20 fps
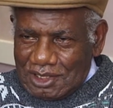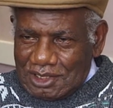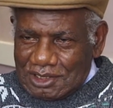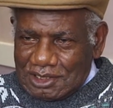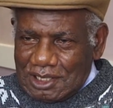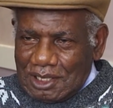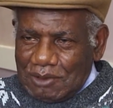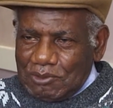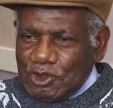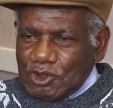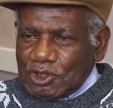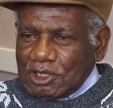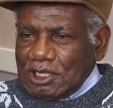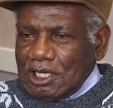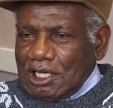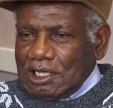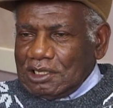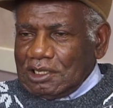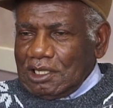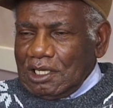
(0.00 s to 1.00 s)
See, I'm looking
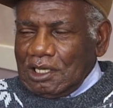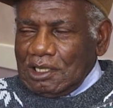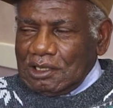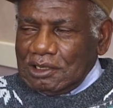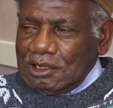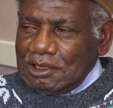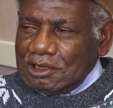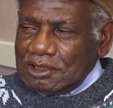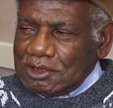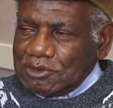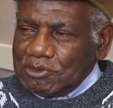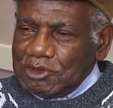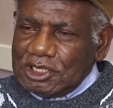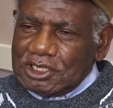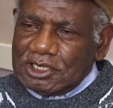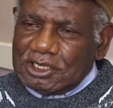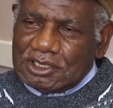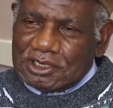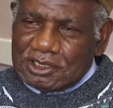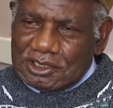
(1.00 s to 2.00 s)
on his
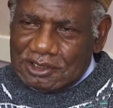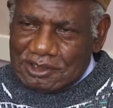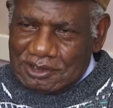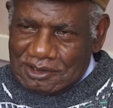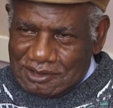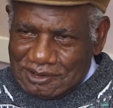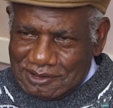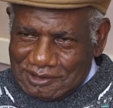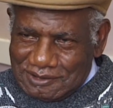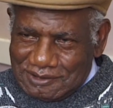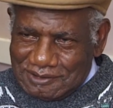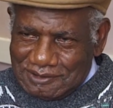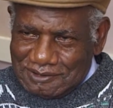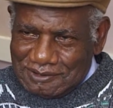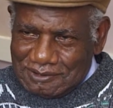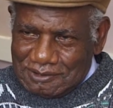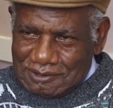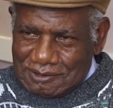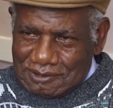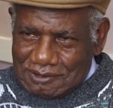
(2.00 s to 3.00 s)
missus,
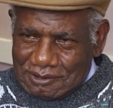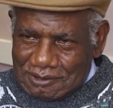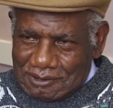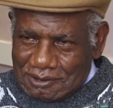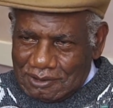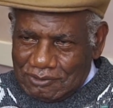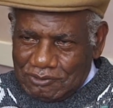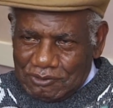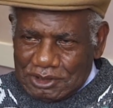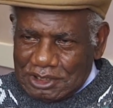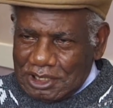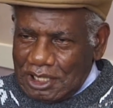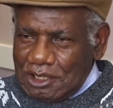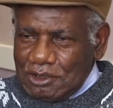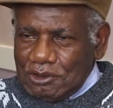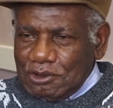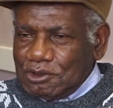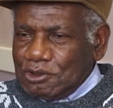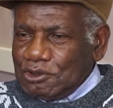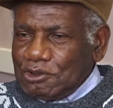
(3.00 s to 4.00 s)
of which I
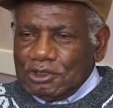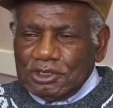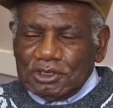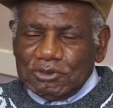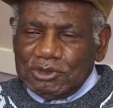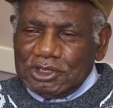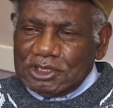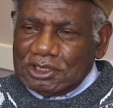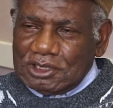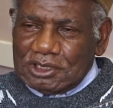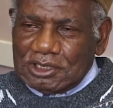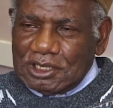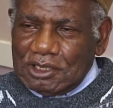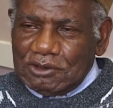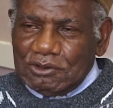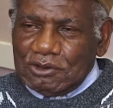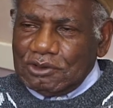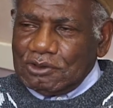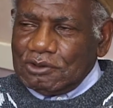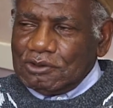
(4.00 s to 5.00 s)
don't know his missus, I
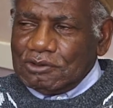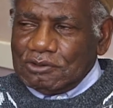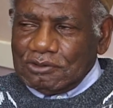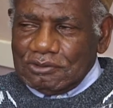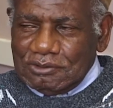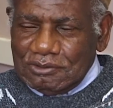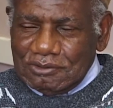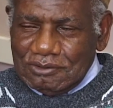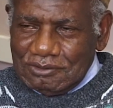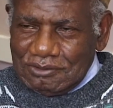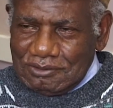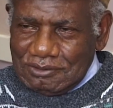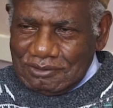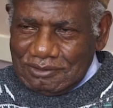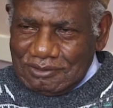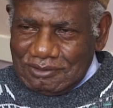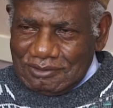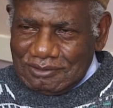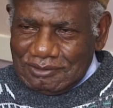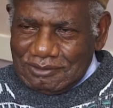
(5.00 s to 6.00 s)
don't know.
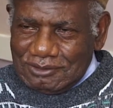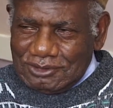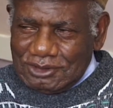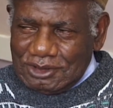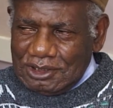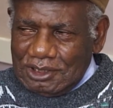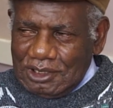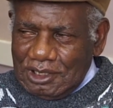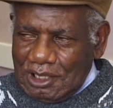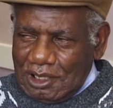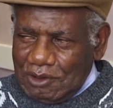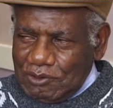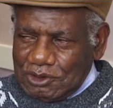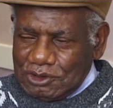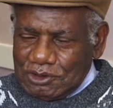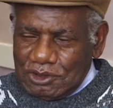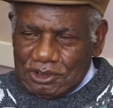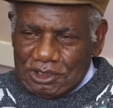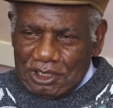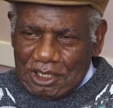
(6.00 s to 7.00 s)
See, I
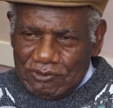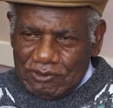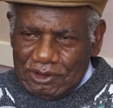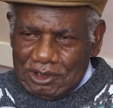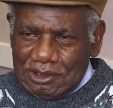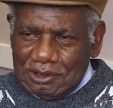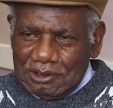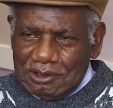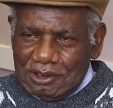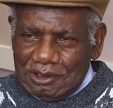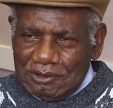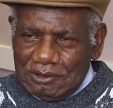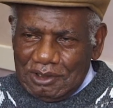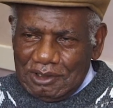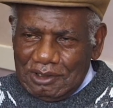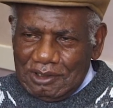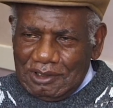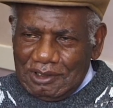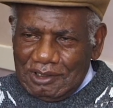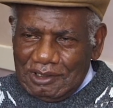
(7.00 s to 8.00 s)
was just having
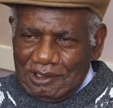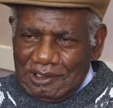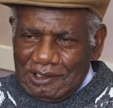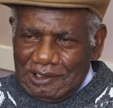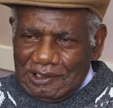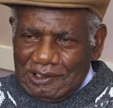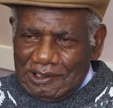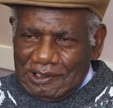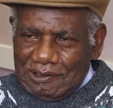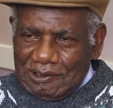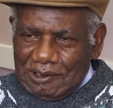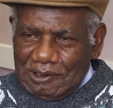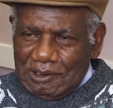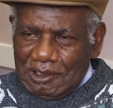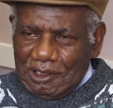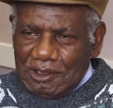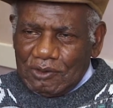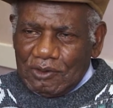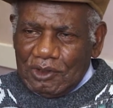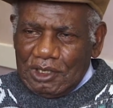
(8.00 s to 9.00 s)

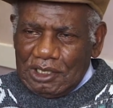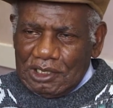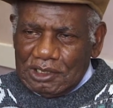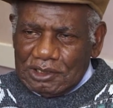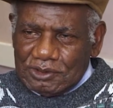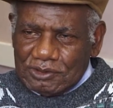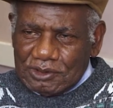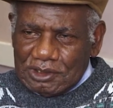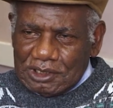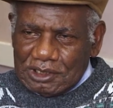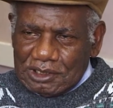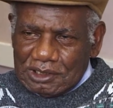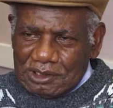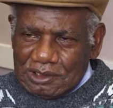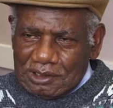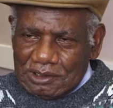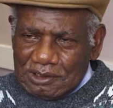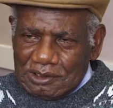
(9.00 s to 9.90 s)
a quiet drink.